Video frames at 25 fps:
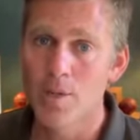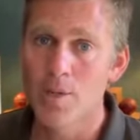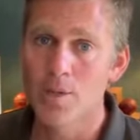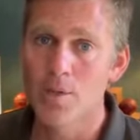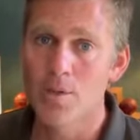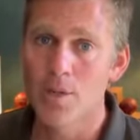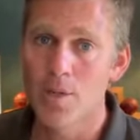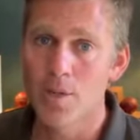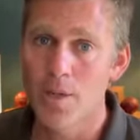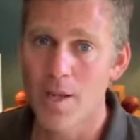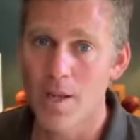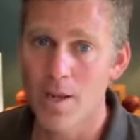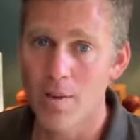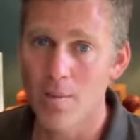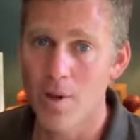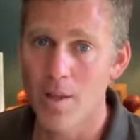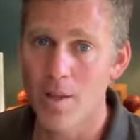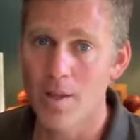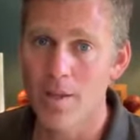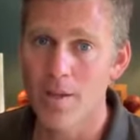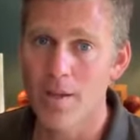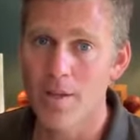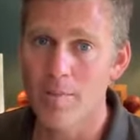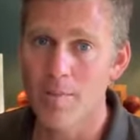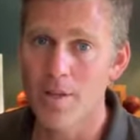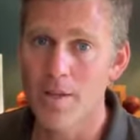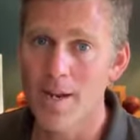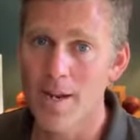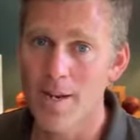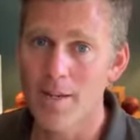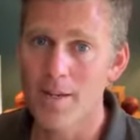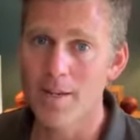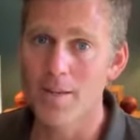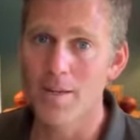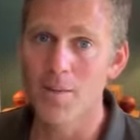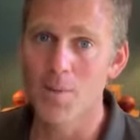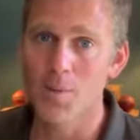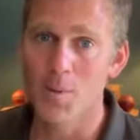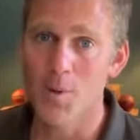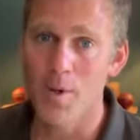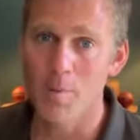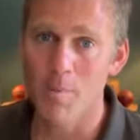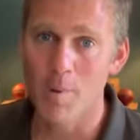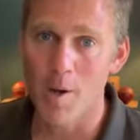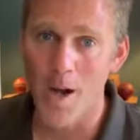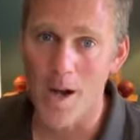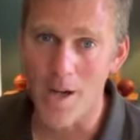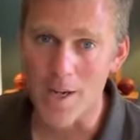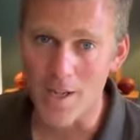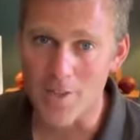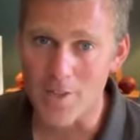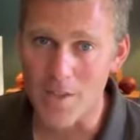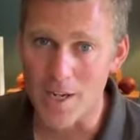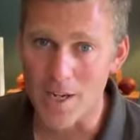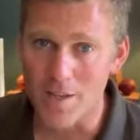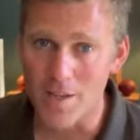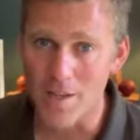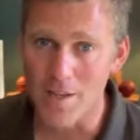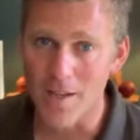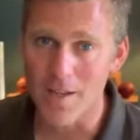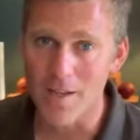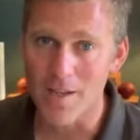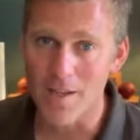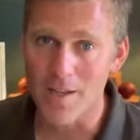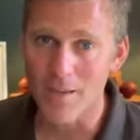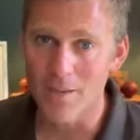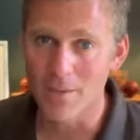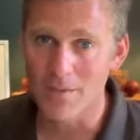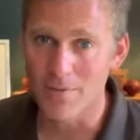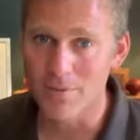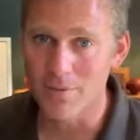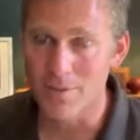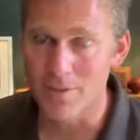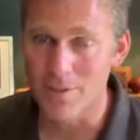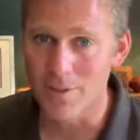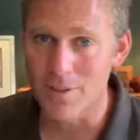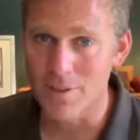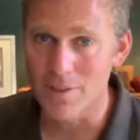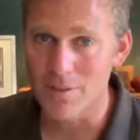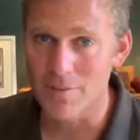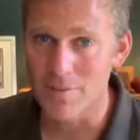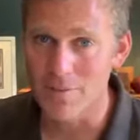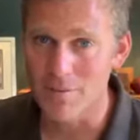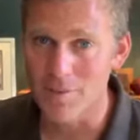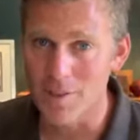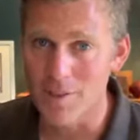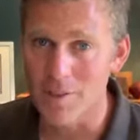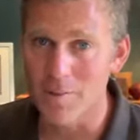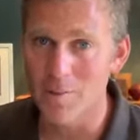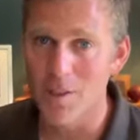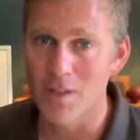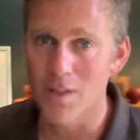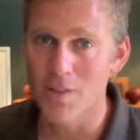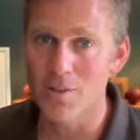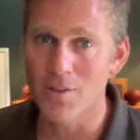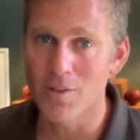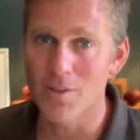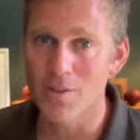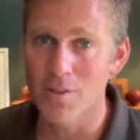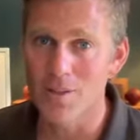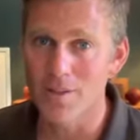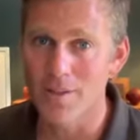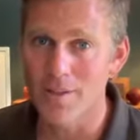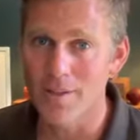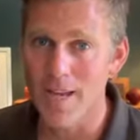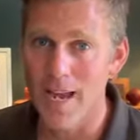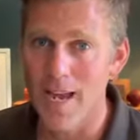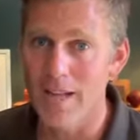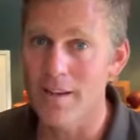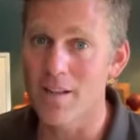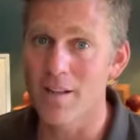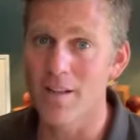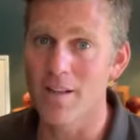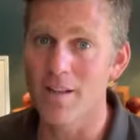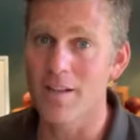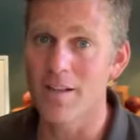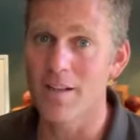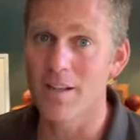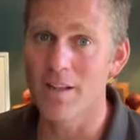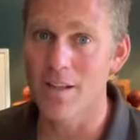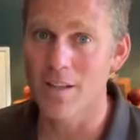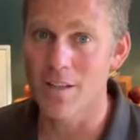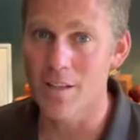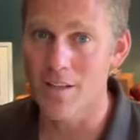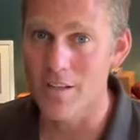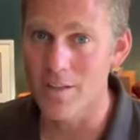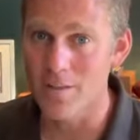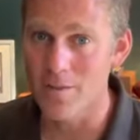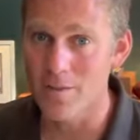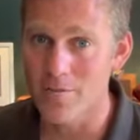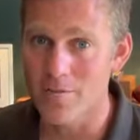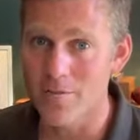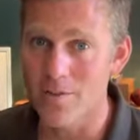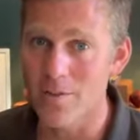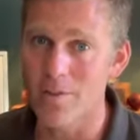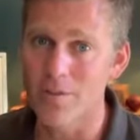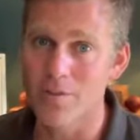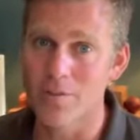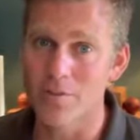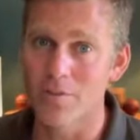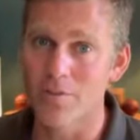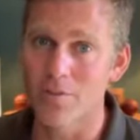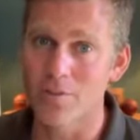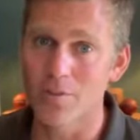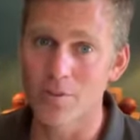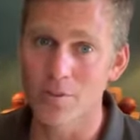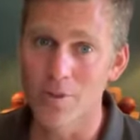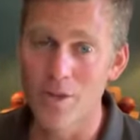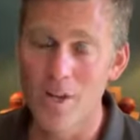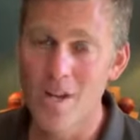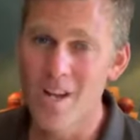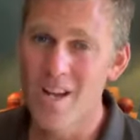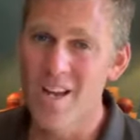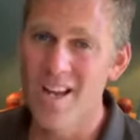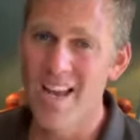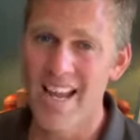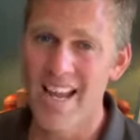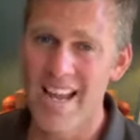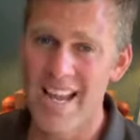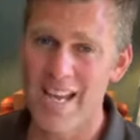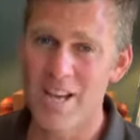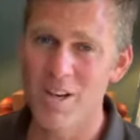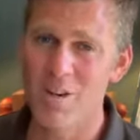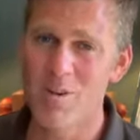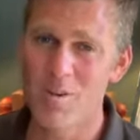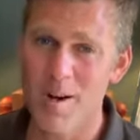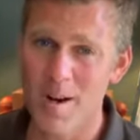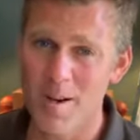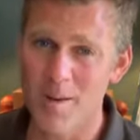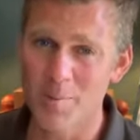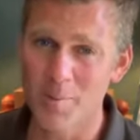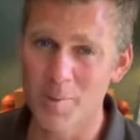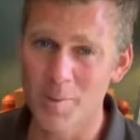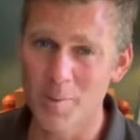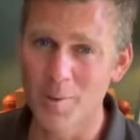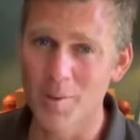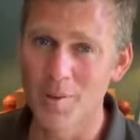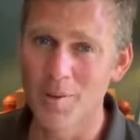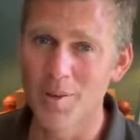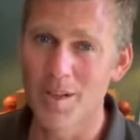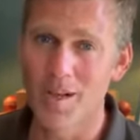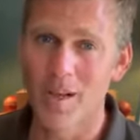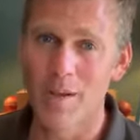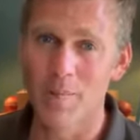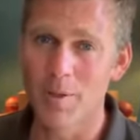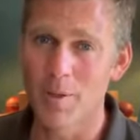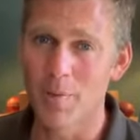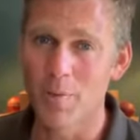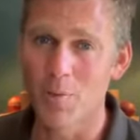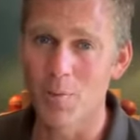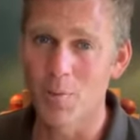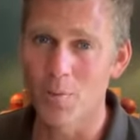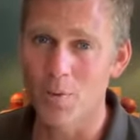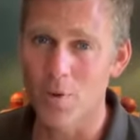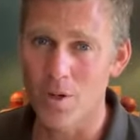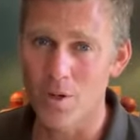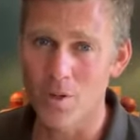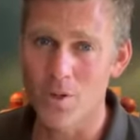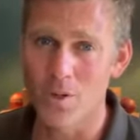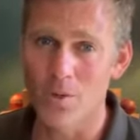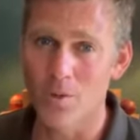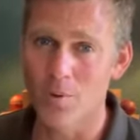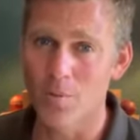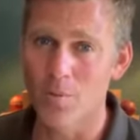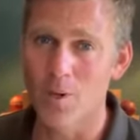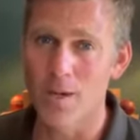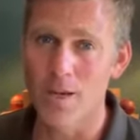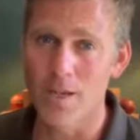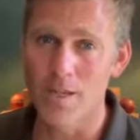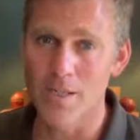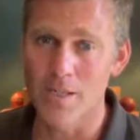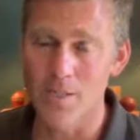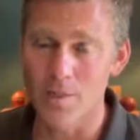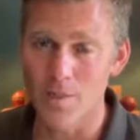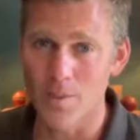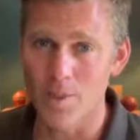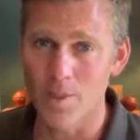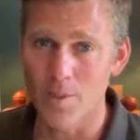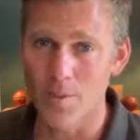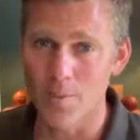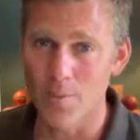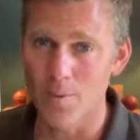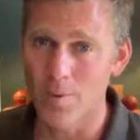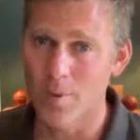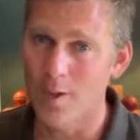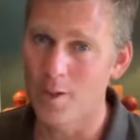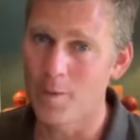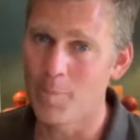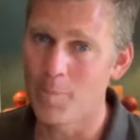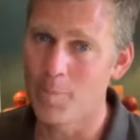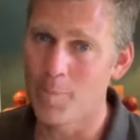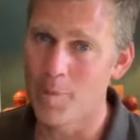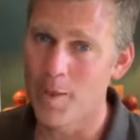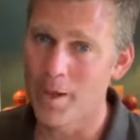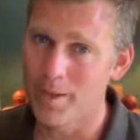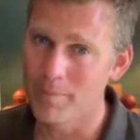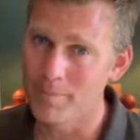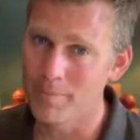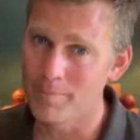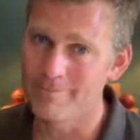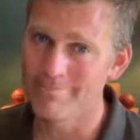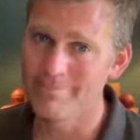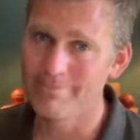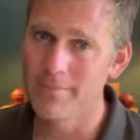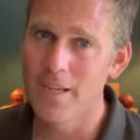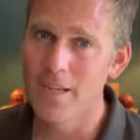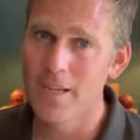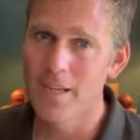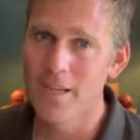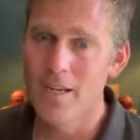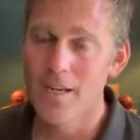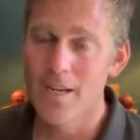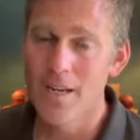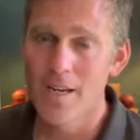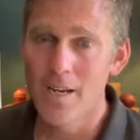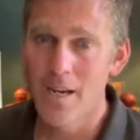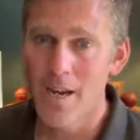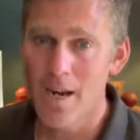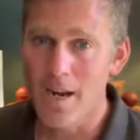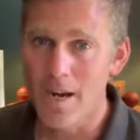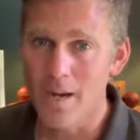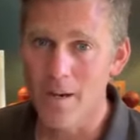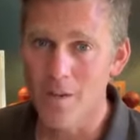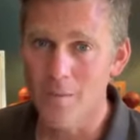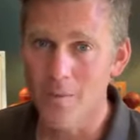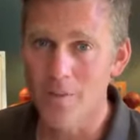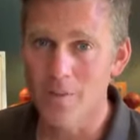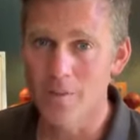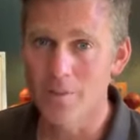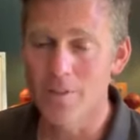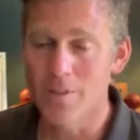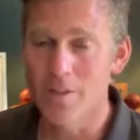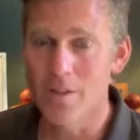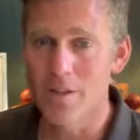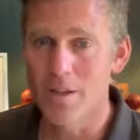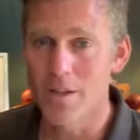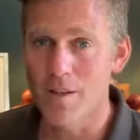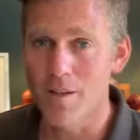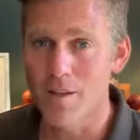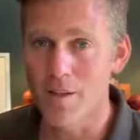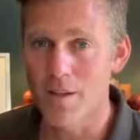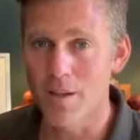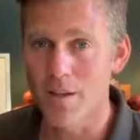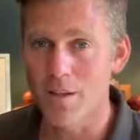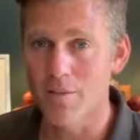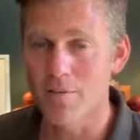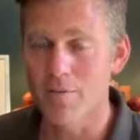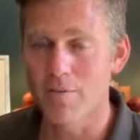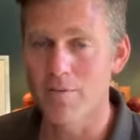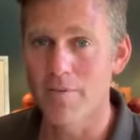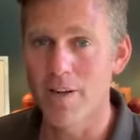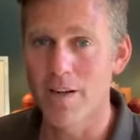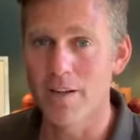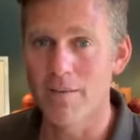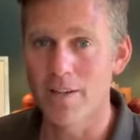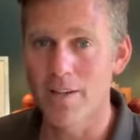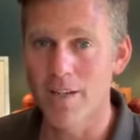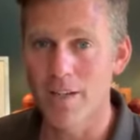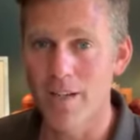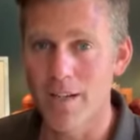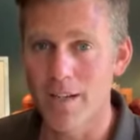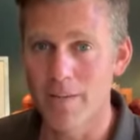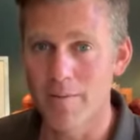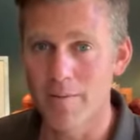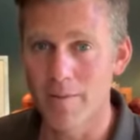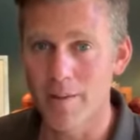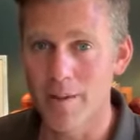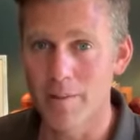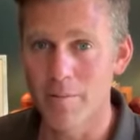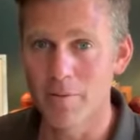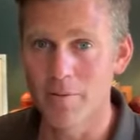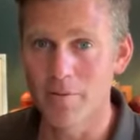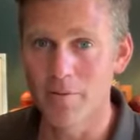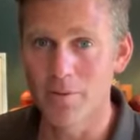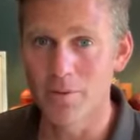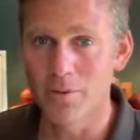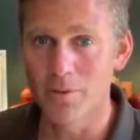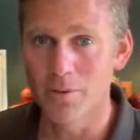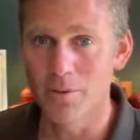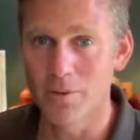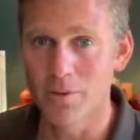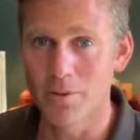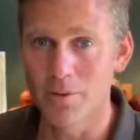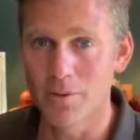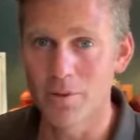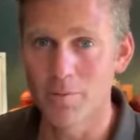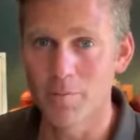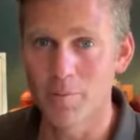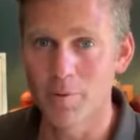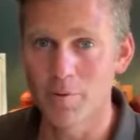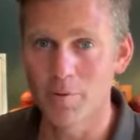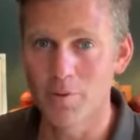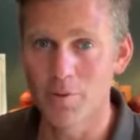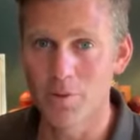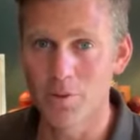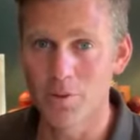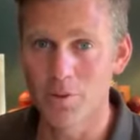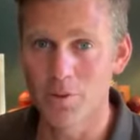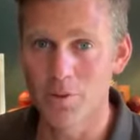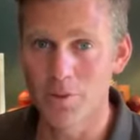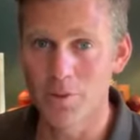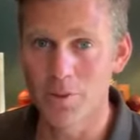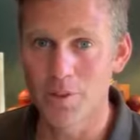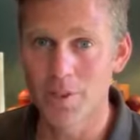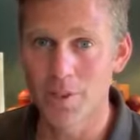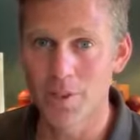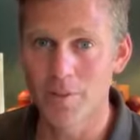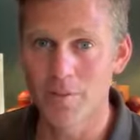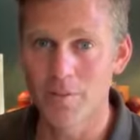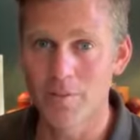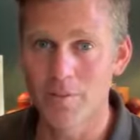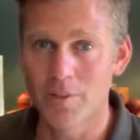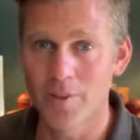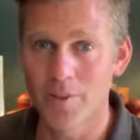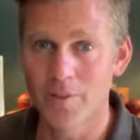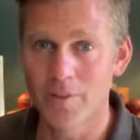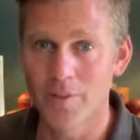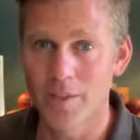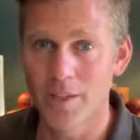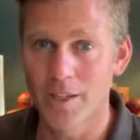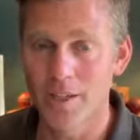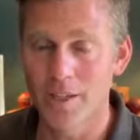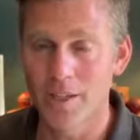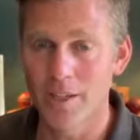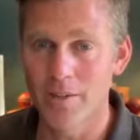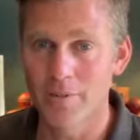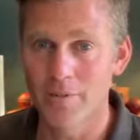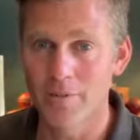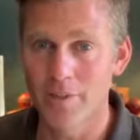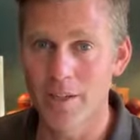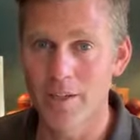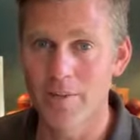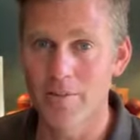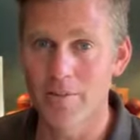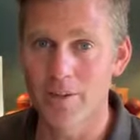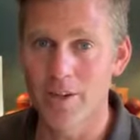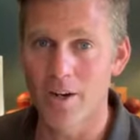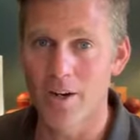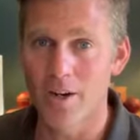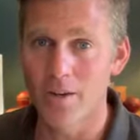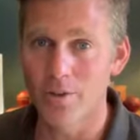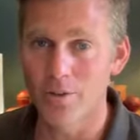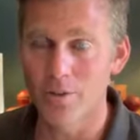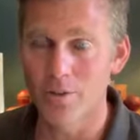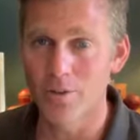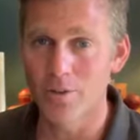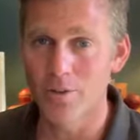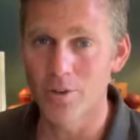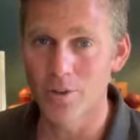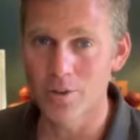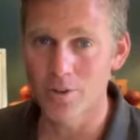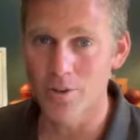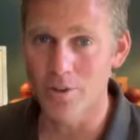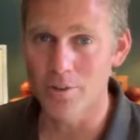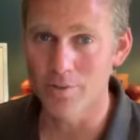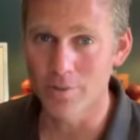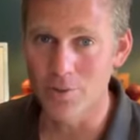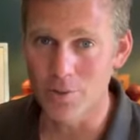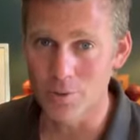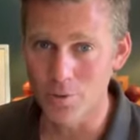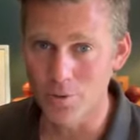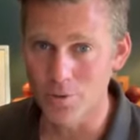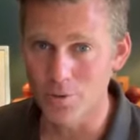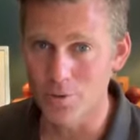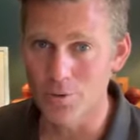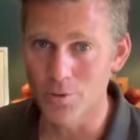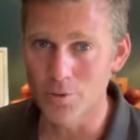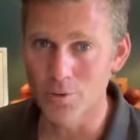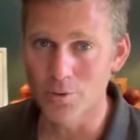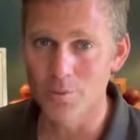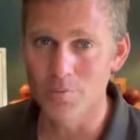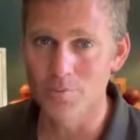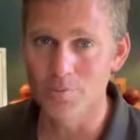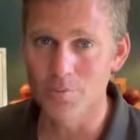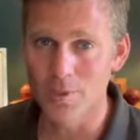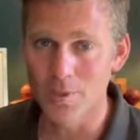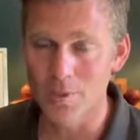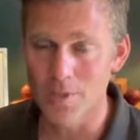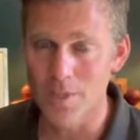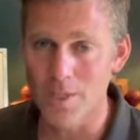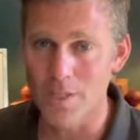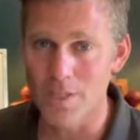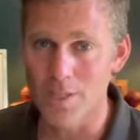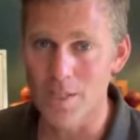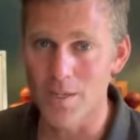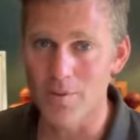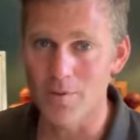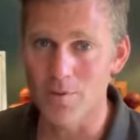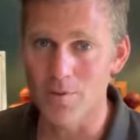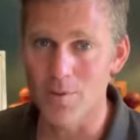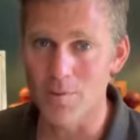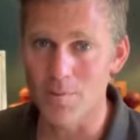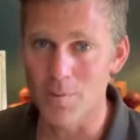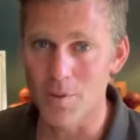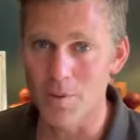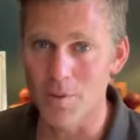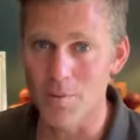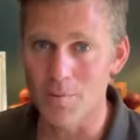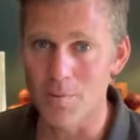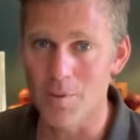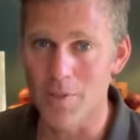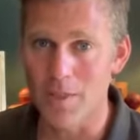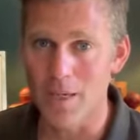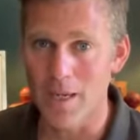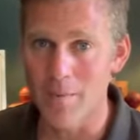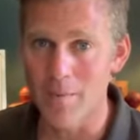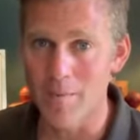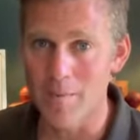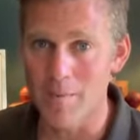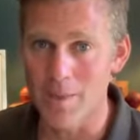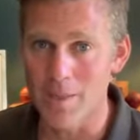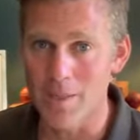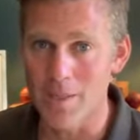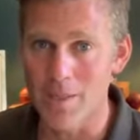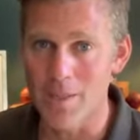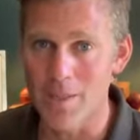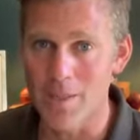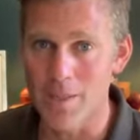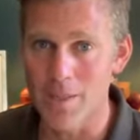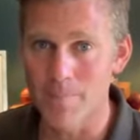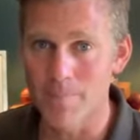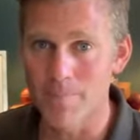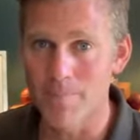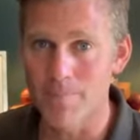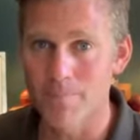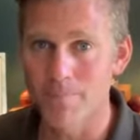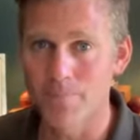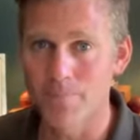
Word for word: So yeah, whether I mean any to any pilots out there that uh, think about doing anything like this, first of all, incredible. I mean, what a way to see the world! But I would uh, think very carefully before before doing it uh, VFR or using visual rules. You need to have some instrument capability.